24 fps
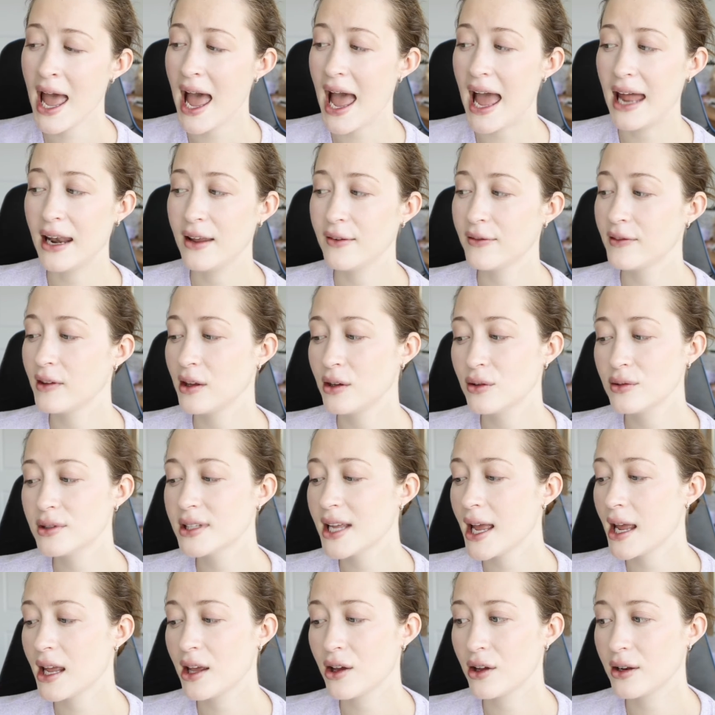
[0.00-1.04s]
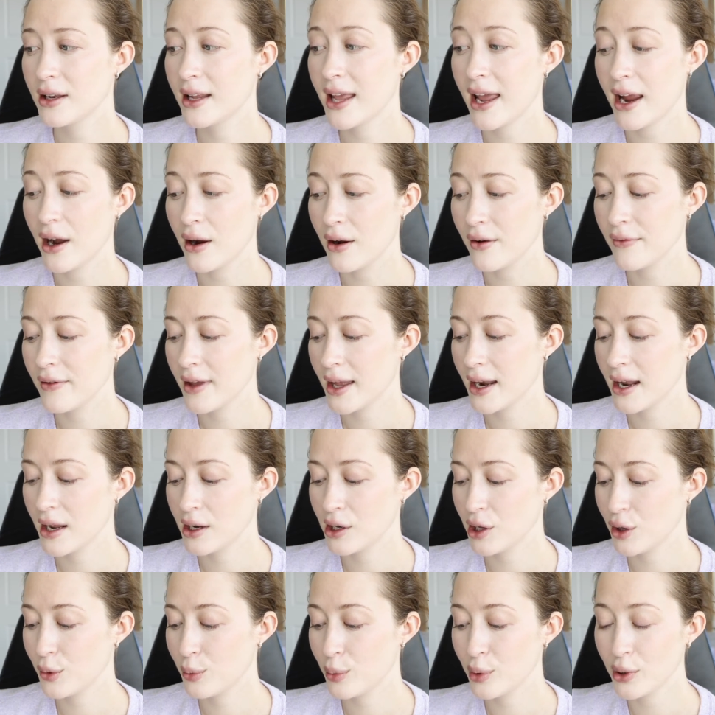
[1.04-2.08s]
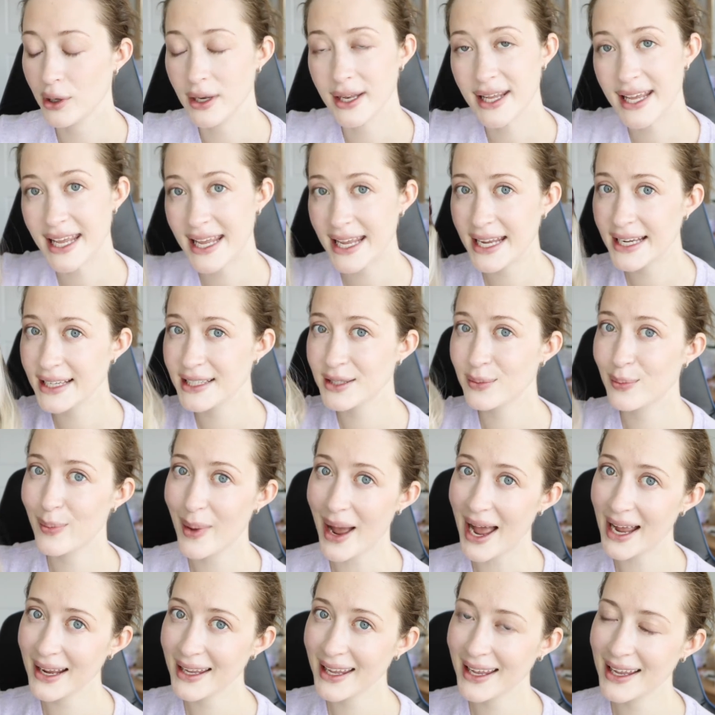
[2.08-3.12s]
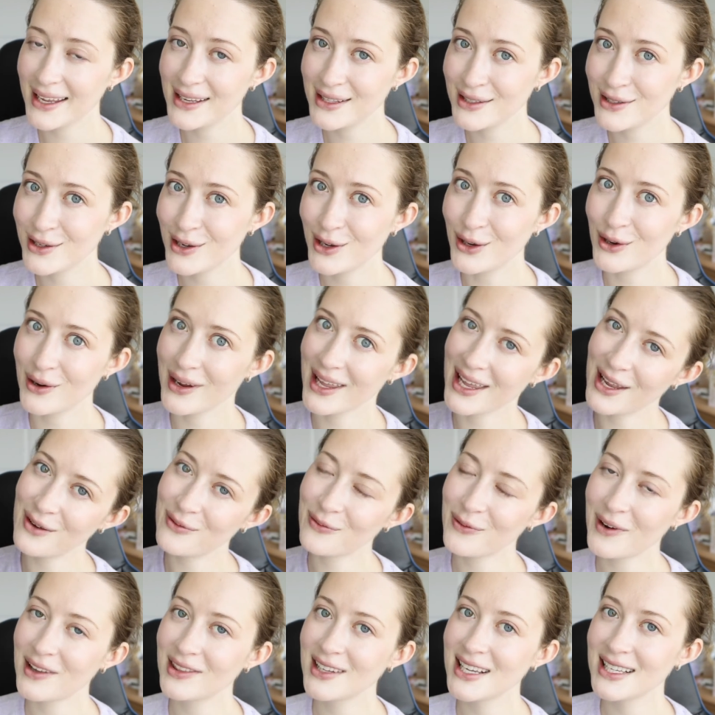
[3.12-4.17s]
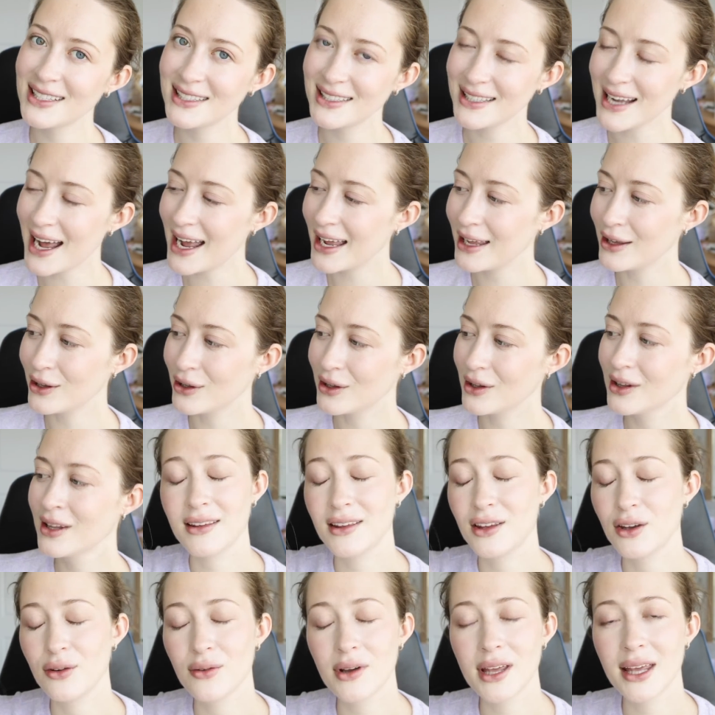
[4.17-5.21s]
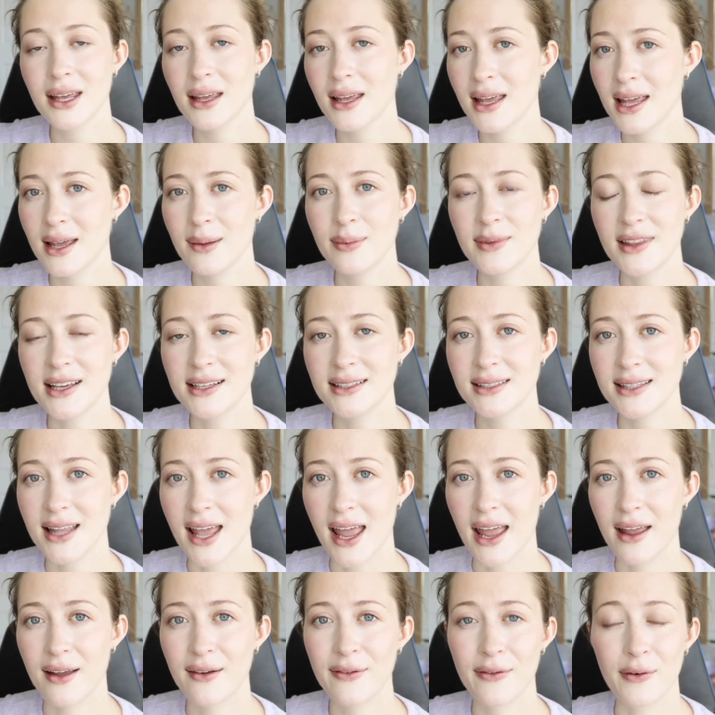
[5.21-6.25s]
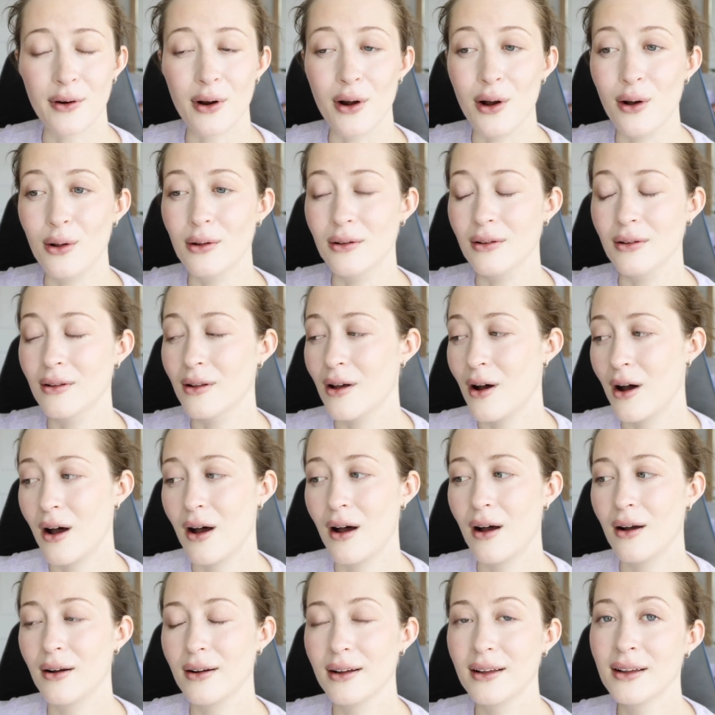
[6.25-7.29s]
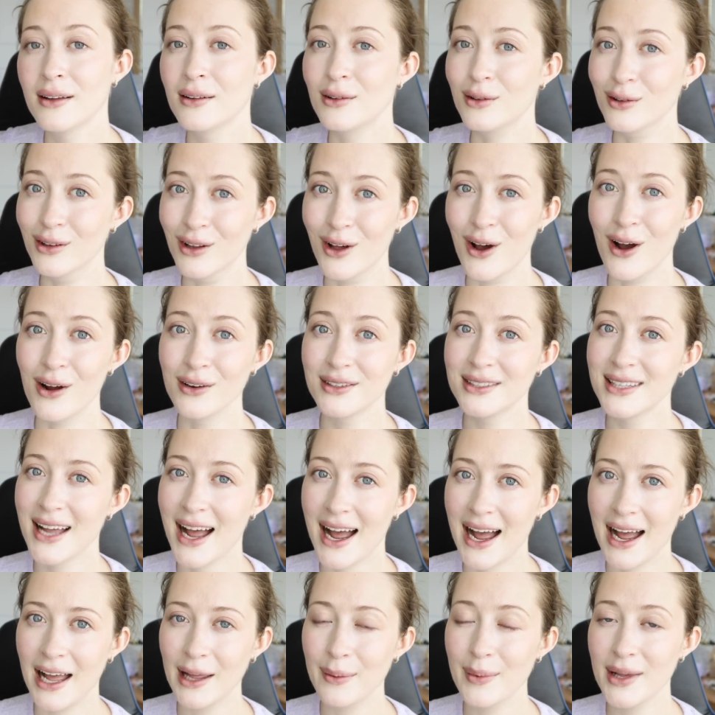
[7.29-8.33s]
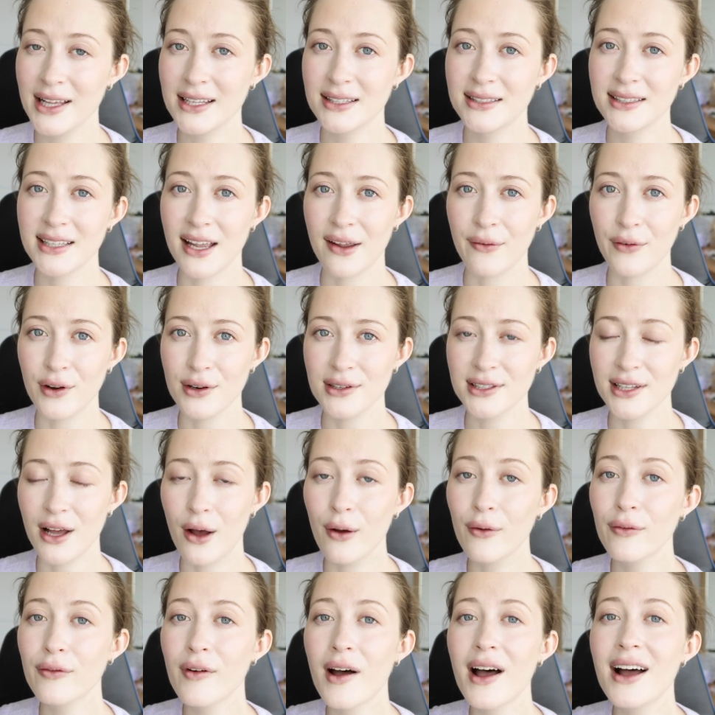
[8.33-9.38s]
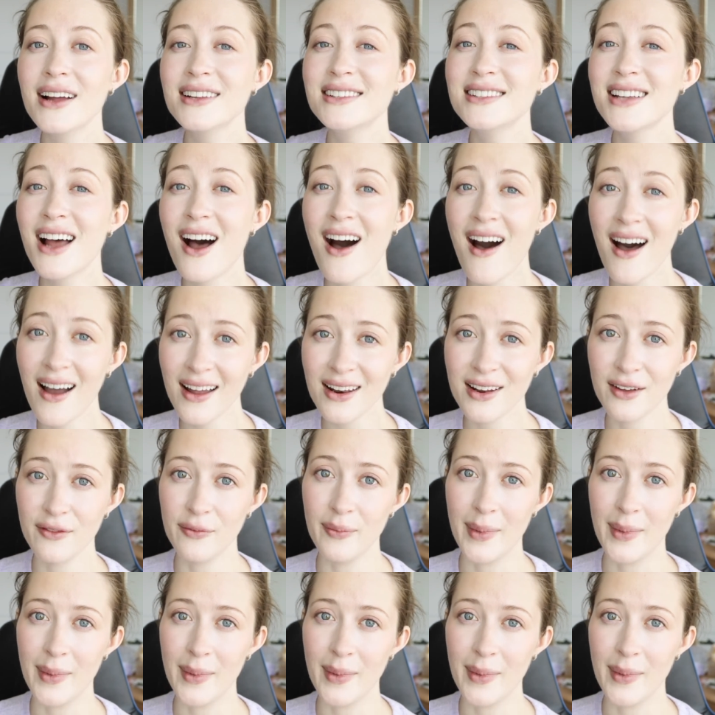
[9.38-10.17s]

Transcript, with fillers: And if you take good care of it and you put heat back into your heat-friendly style, you can keep this thing for a long, long time and save yourself a ton of